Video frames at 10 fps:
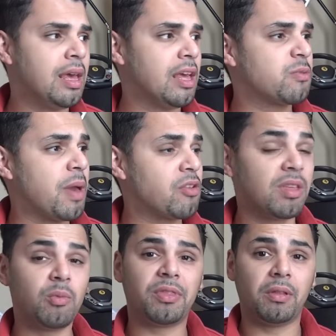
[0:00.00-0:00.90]

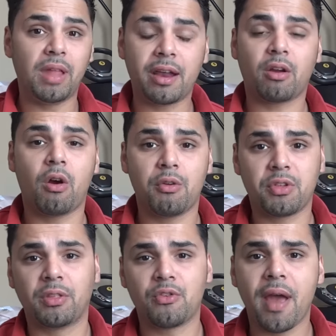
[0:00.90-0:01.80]
especially with a lot of cars
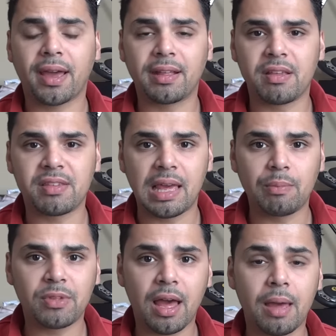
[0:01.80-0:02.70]
on the track at the
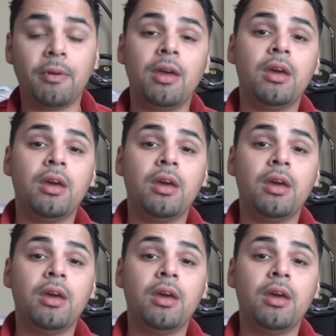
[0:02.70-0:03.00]
same time.